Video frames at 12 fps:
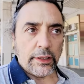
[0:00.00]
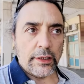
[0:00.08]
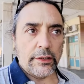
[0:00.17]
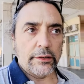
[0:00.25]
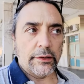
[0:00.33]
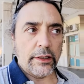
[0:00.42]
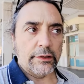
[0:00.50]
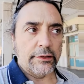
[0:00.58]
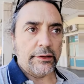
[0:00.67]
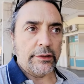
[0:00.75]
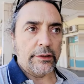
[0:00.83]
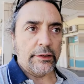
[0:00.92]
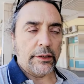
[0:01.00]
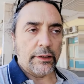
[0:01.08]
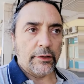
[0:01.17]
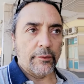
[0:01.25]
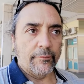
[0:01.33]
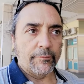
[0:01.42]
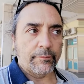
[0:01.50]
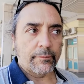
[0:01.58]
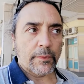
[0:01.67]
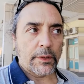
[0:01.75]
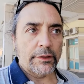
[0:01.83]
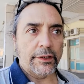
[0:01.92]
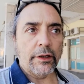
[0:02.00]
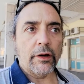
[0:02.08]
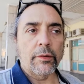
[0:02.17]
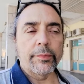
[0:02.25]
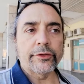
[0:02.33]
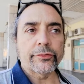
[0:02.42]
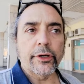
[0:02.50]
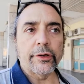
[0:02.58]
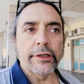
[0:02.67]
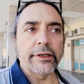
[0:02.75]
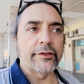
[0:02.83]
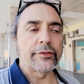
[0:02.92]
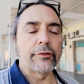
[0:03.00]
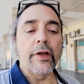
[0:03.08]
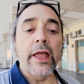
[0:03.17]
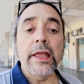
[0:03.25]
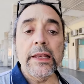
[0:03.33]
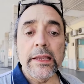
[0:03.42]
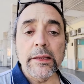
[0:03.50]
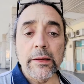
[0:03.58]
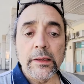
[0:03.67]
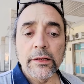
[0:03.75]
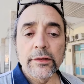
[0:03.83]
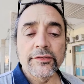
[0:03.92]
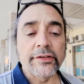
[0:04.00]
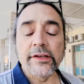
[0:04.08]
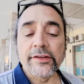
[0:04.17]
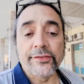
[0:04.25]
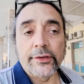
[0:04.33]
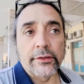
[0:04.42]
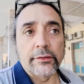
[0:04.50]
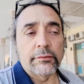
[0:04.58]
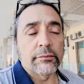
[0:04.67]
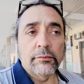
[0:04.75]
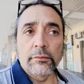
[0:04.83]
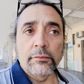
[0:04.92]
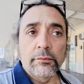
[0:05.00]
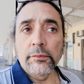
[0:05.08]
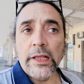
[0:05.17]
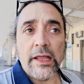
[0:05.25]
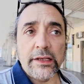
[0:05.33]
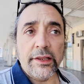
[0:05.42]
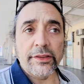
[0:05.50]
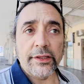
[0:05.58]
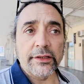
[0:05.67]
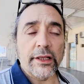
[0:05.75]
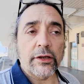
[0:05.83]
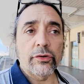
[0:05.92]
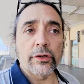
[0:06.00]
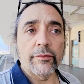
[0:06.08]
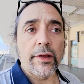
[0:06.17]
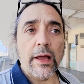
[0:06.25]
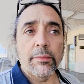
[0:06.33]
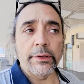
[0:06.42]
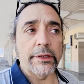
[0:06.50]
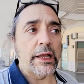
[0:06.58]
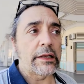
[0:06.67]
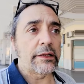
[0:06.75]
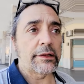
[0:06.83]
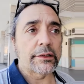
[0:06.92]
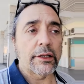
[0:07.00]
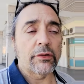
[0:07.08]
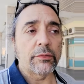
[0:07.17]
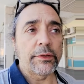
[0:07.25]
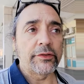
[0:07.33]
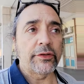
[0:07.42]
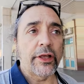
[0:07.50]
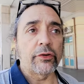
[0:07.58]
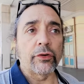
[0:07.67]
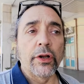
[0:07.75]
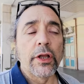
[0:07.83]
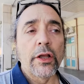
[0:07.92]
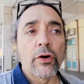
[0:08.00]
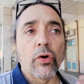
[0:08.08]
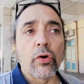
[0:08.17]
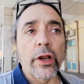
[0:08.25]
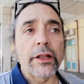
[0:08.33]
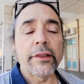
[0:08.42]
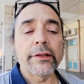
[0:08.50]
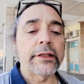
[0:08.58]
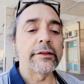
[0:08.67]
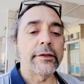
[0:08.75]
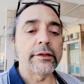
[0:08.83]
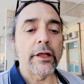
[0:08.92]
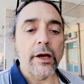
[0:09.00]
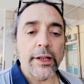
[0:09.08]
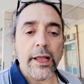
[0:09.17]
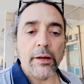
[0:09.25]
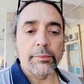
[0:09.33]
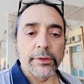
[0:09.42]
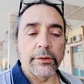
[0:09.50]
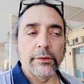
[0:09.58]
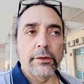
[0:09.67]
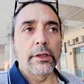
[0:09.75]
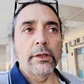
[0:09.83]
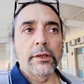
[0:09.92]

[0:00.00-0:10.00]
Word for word: and and the um, the arbitrariness of any citizen, anything that could have happened, anything that could be said, or or anything that did not happen.